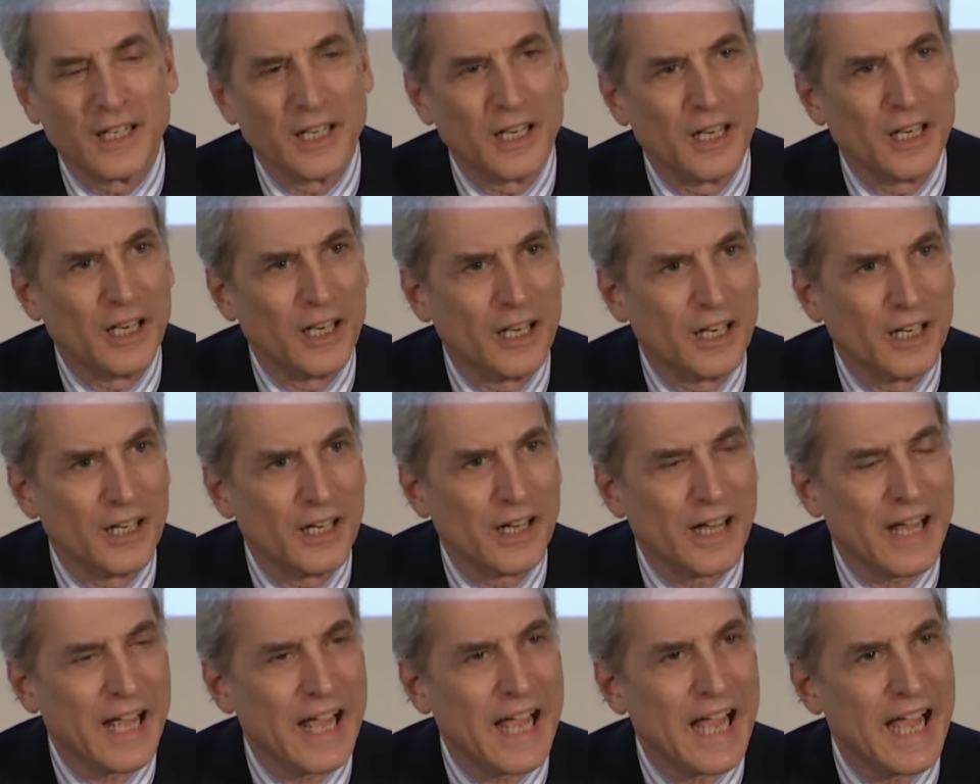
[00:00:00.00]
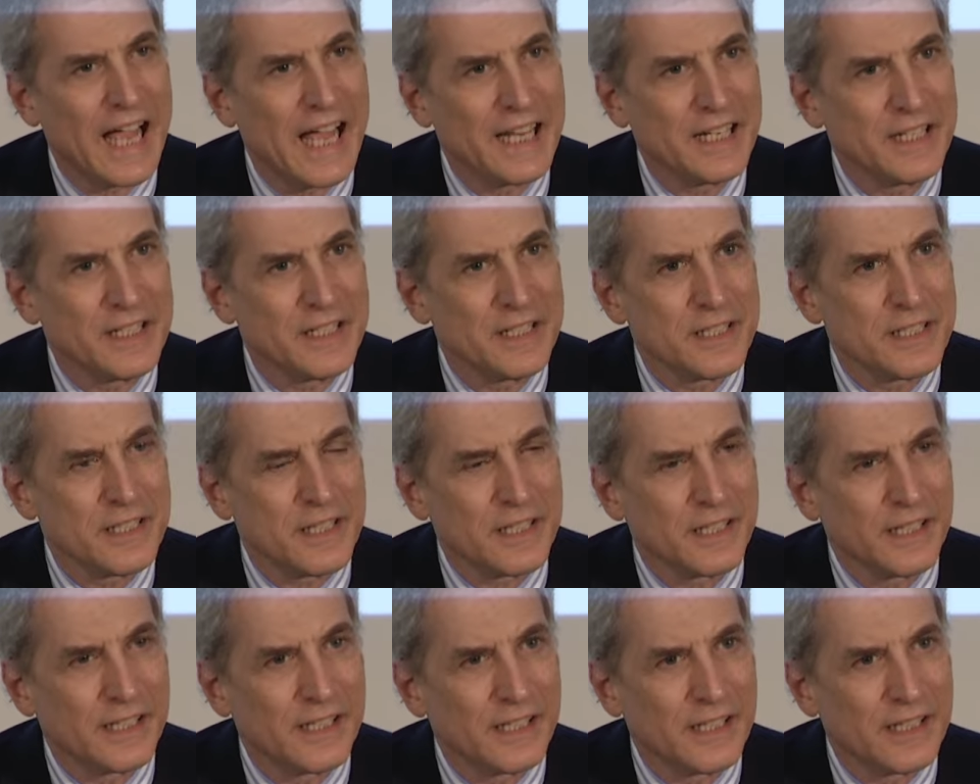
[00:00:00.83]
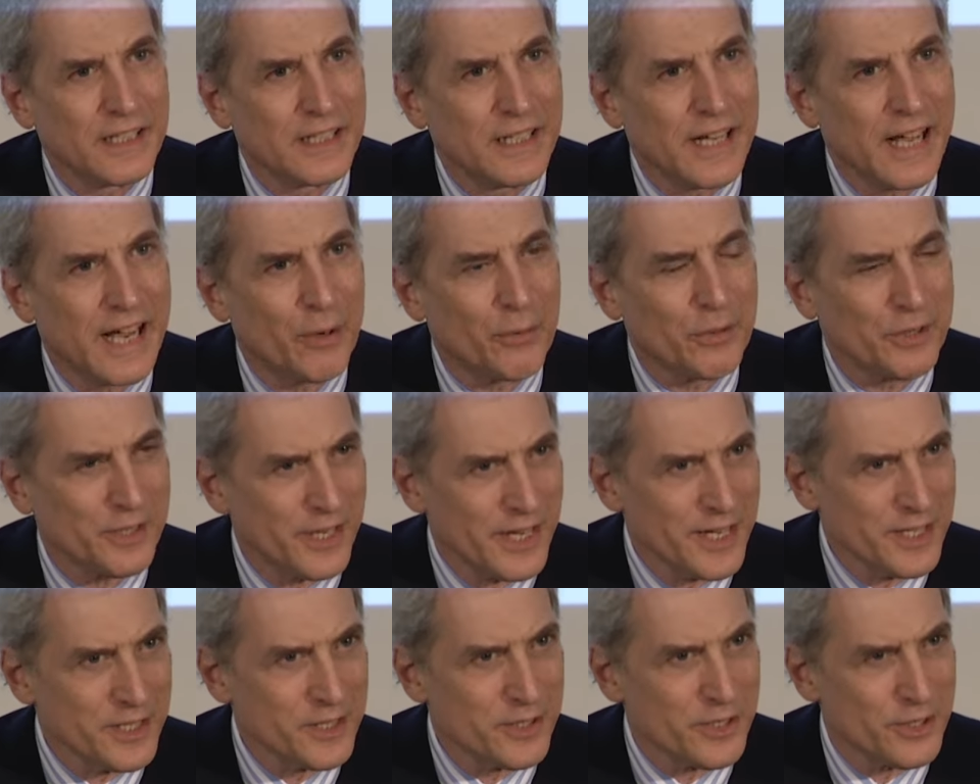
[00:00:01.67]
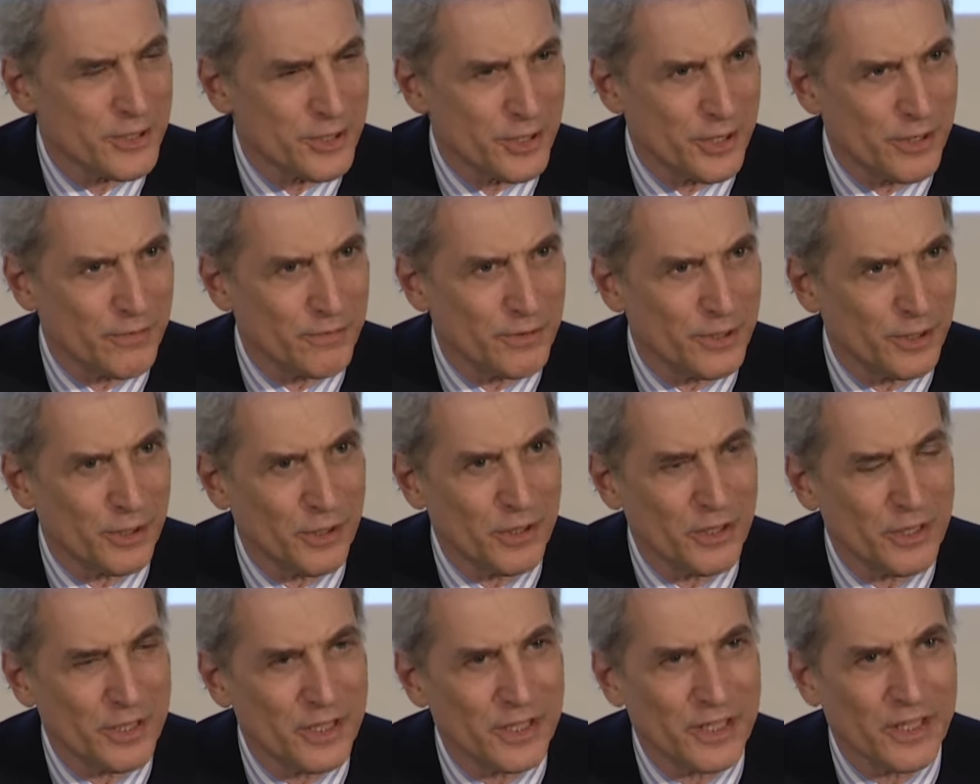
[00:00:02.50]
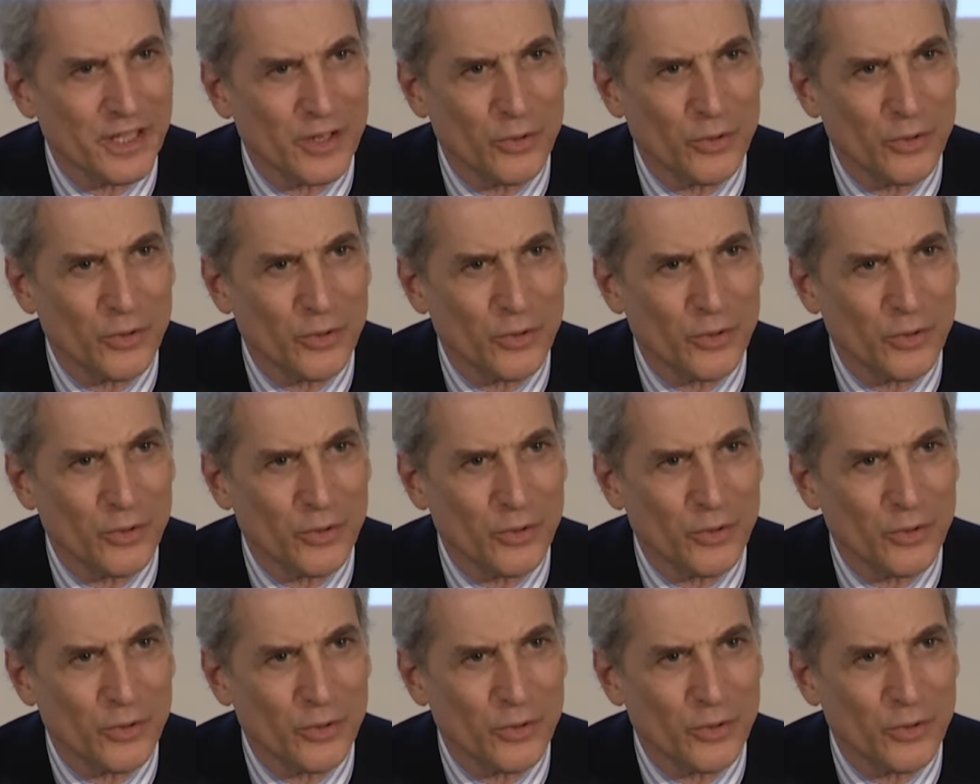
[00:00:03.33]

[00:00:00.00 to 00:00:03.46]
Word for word: Uh, and uh, our guest this evening,